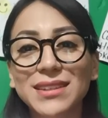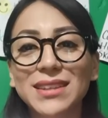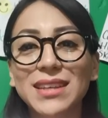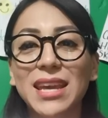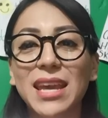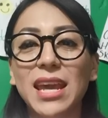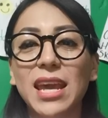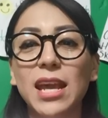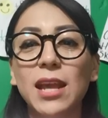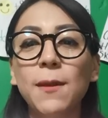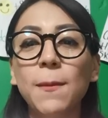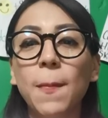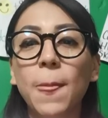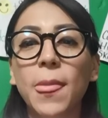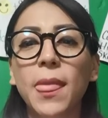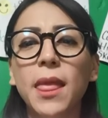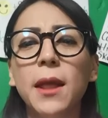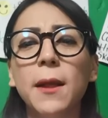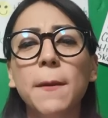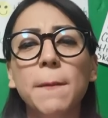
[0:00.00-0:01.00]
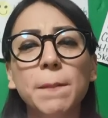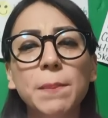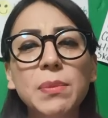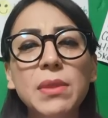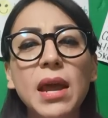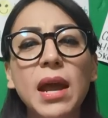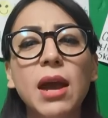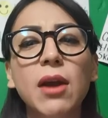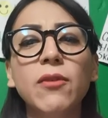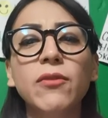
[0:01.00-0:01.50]
Okay,
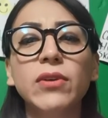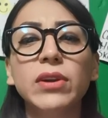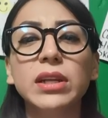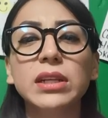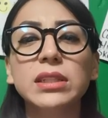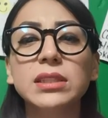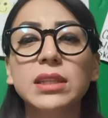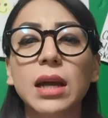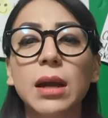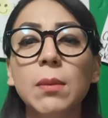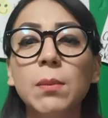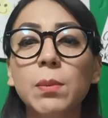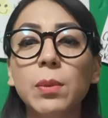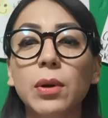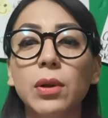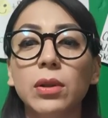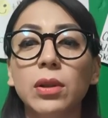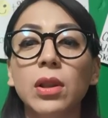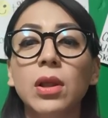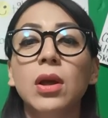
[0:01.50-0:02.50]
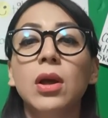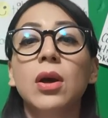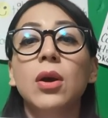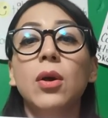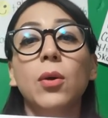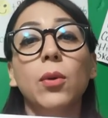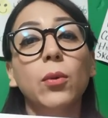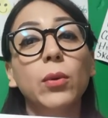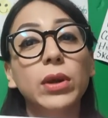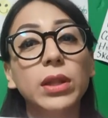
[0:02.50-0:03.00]
now for example,
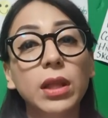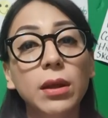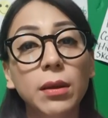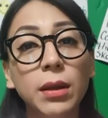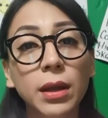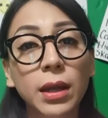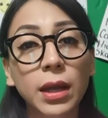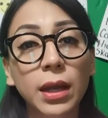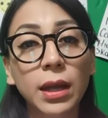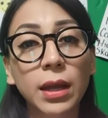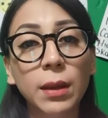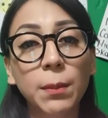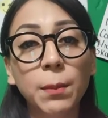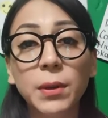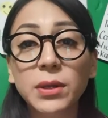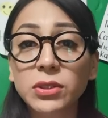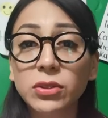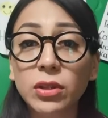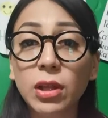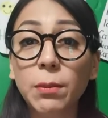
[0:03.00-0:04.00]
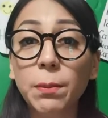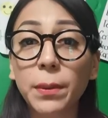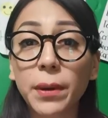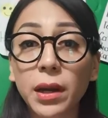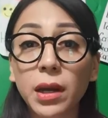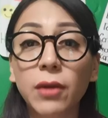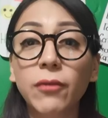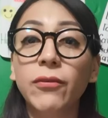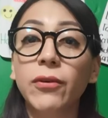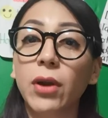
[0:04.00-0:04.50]
with a personal
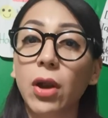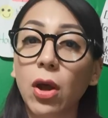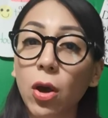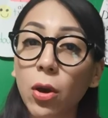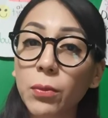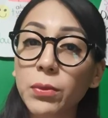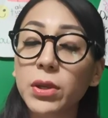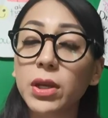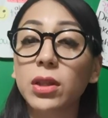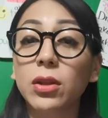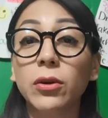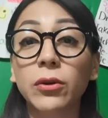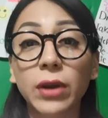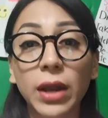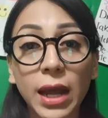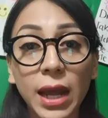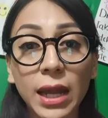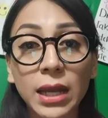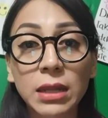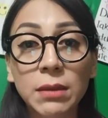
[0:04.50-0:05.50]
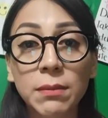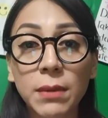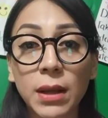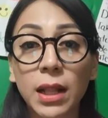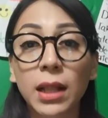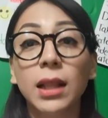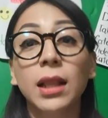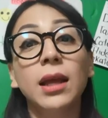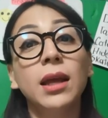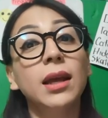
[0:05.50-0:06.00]
pronoun for object or animal.
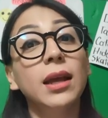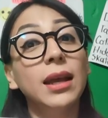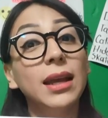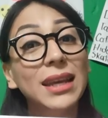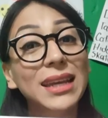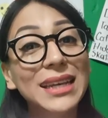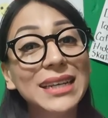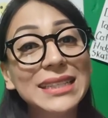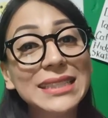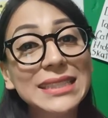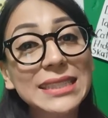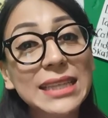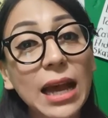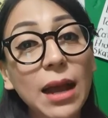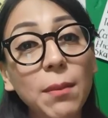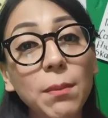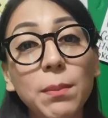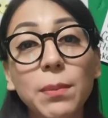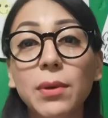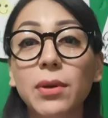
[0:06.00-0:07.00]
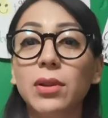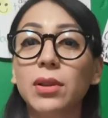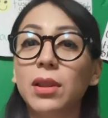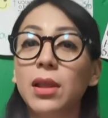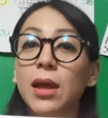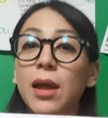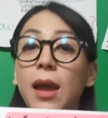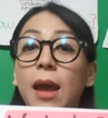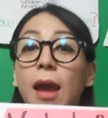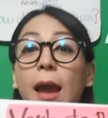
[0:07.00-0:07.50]
Example,
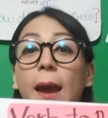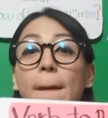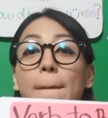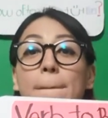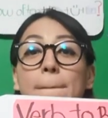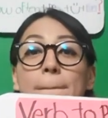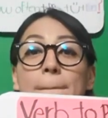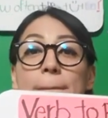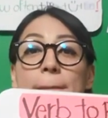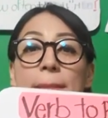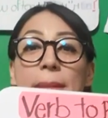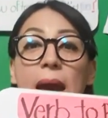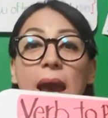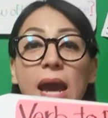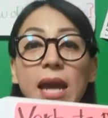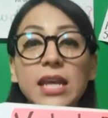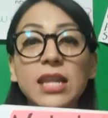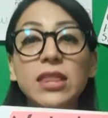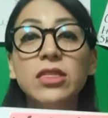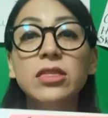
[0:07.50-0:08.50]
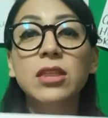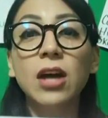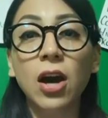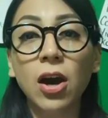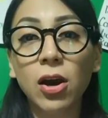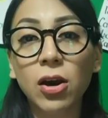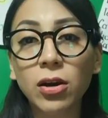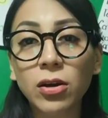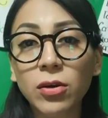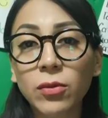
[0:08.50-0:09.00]
my
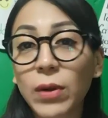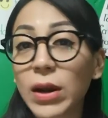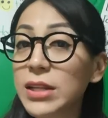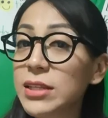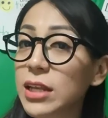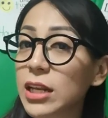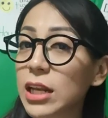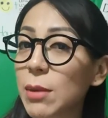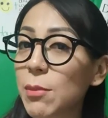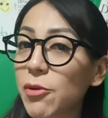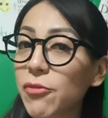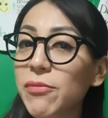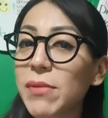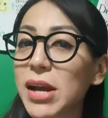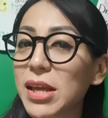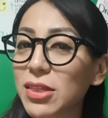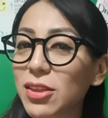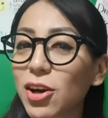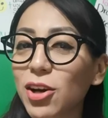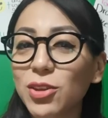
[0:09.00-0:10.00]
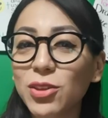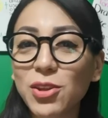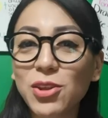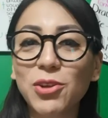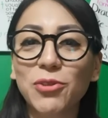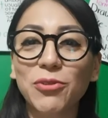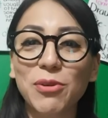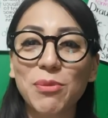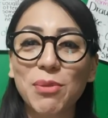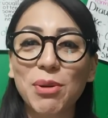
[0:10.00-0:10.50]
dog. What is the name of my dog? Do you
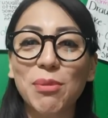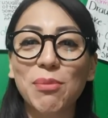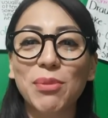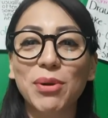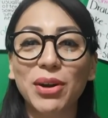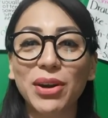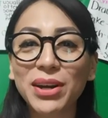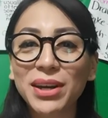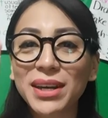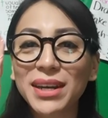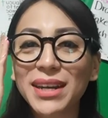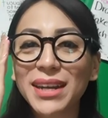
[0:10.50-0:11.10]
remember?